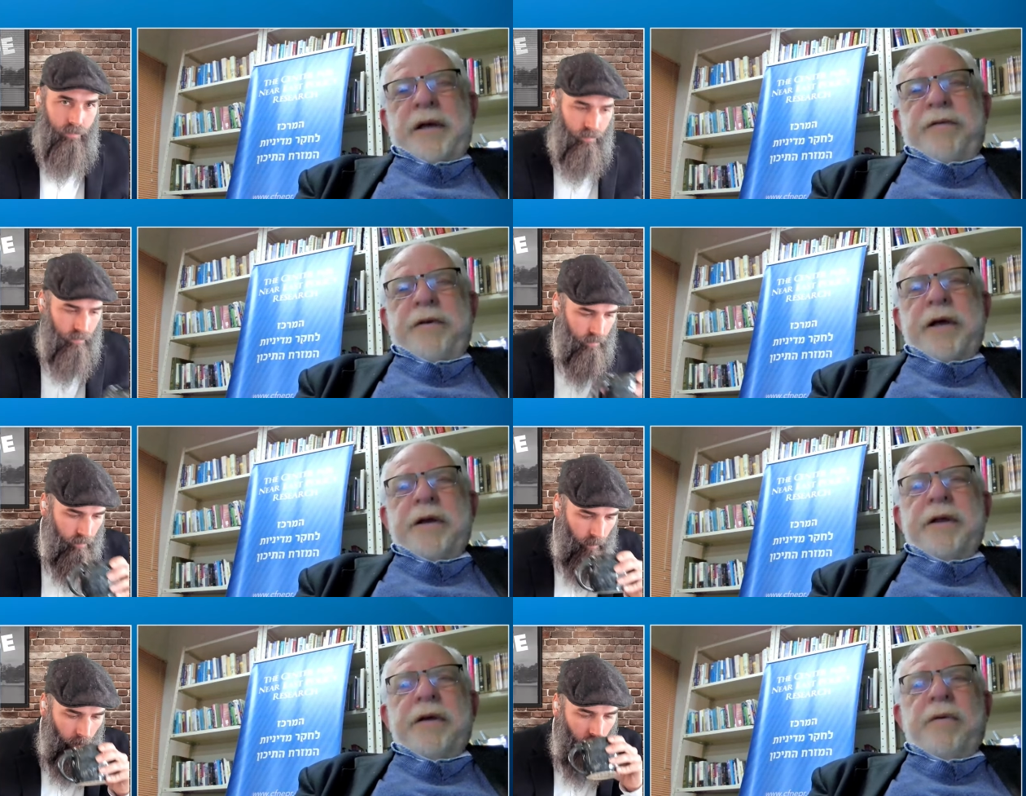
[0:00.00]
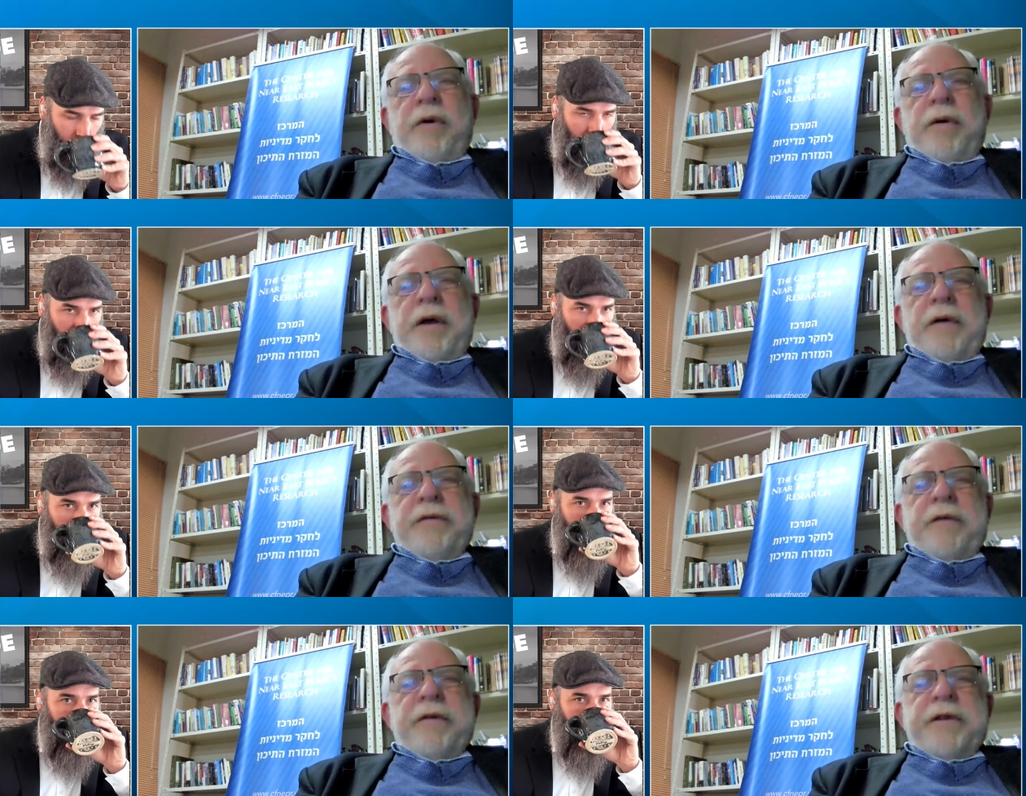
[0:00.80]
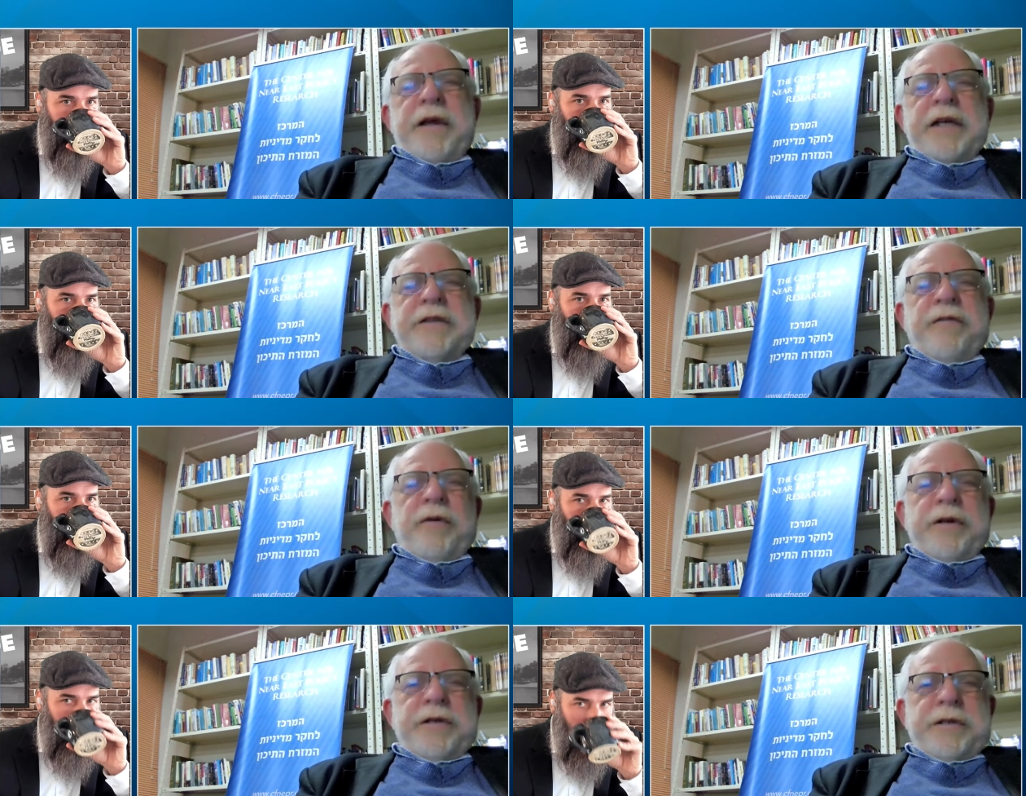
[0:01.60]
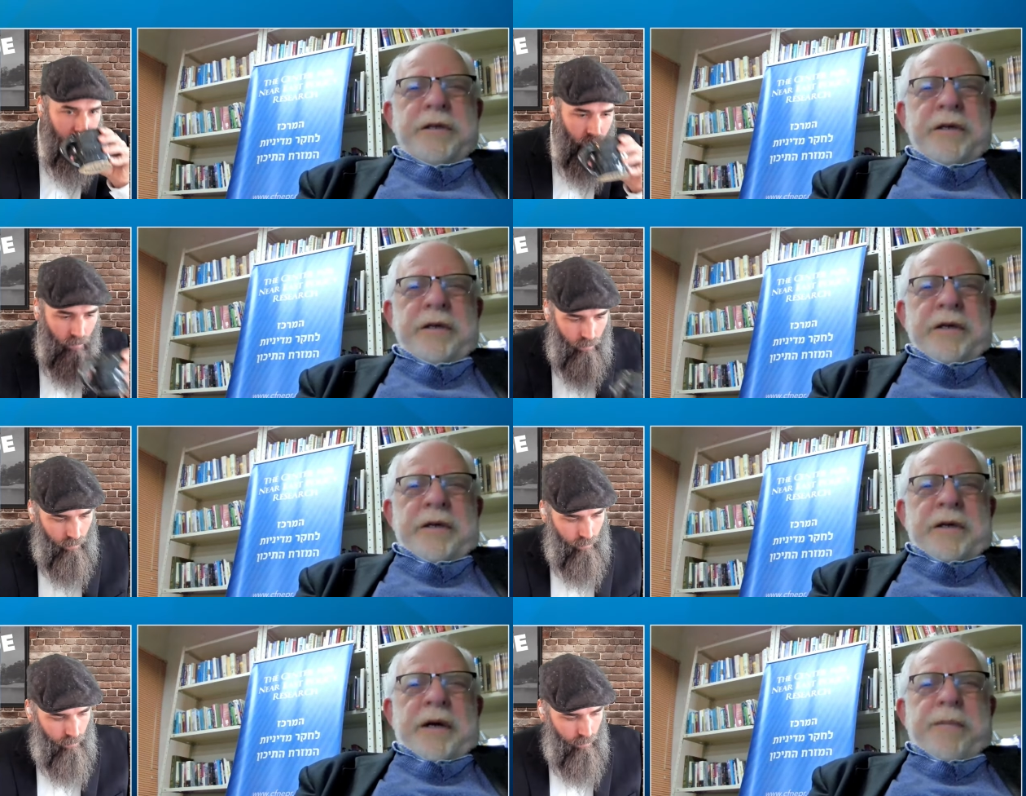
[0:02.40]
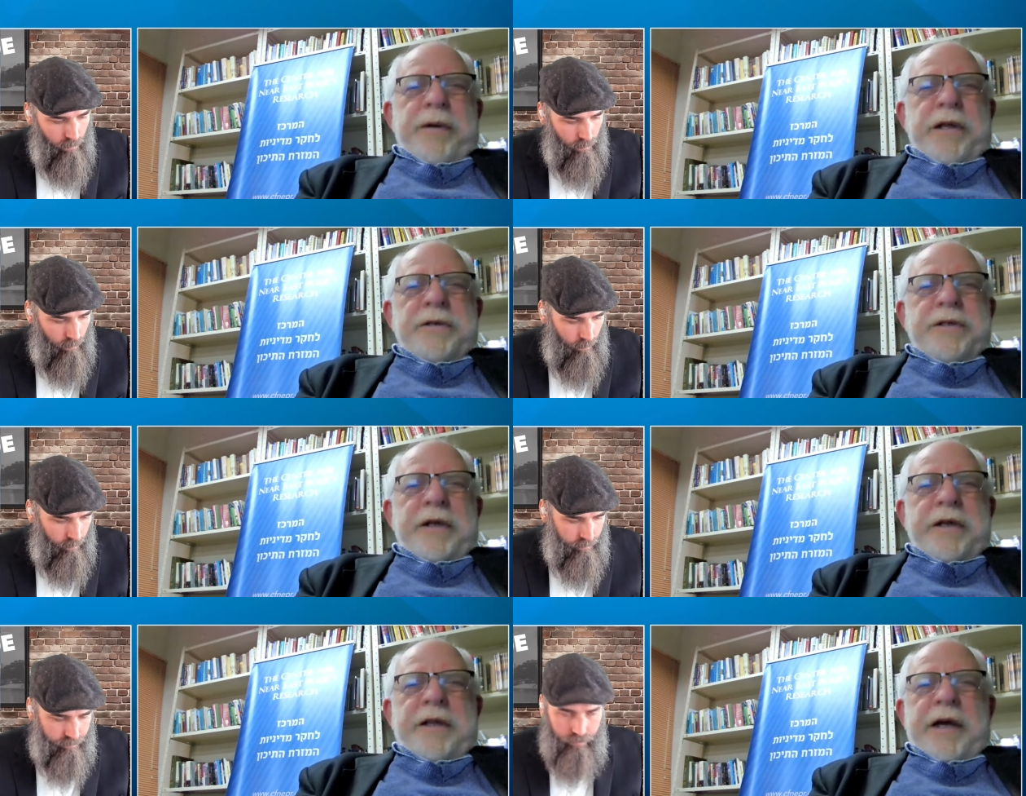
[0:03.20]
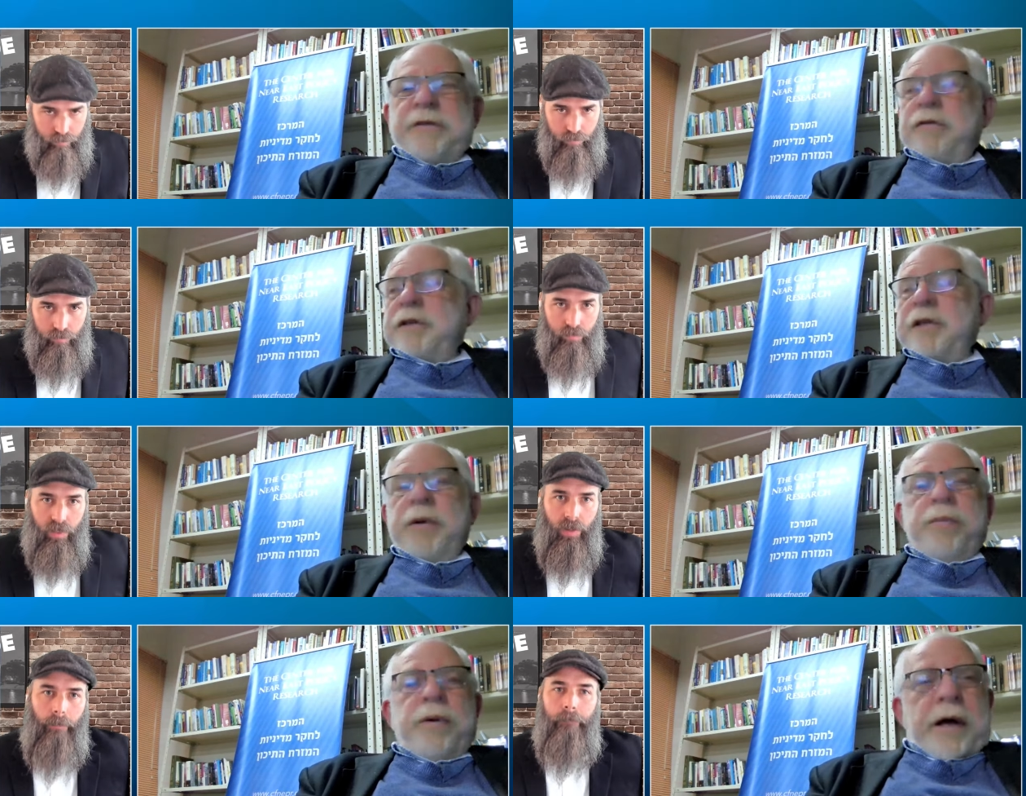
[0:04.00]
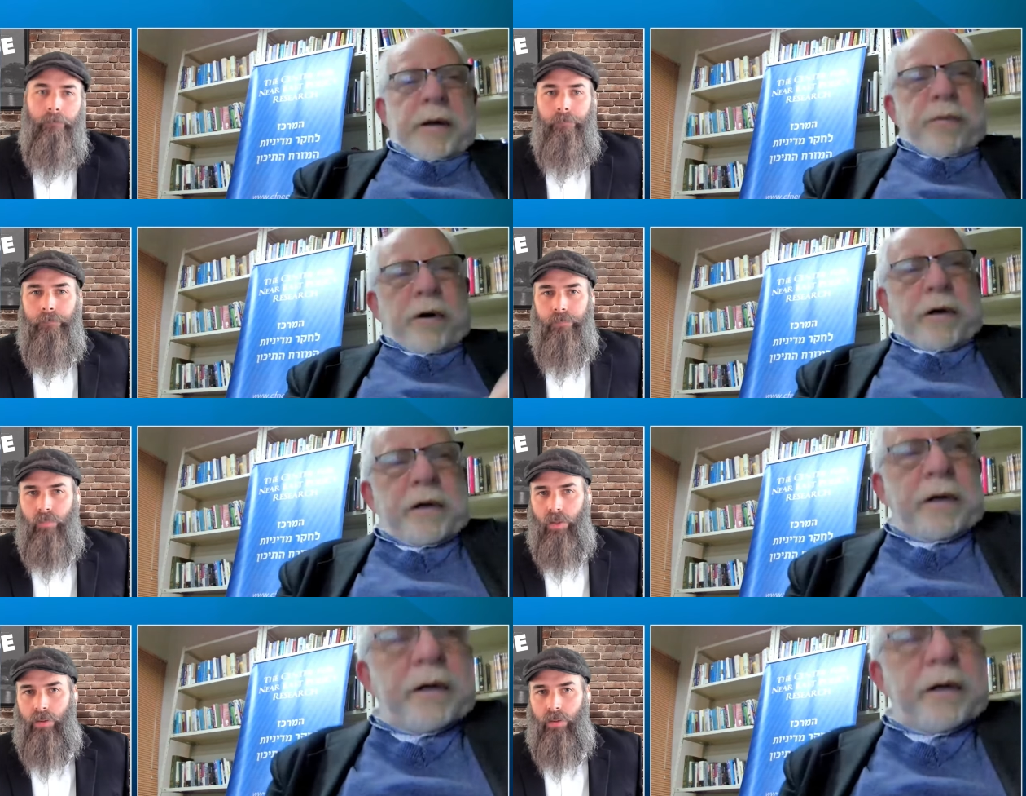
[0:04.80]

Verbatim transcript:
Speaker 1: If you get you you have to have a task force, a PLO study task force. Now we put out a book.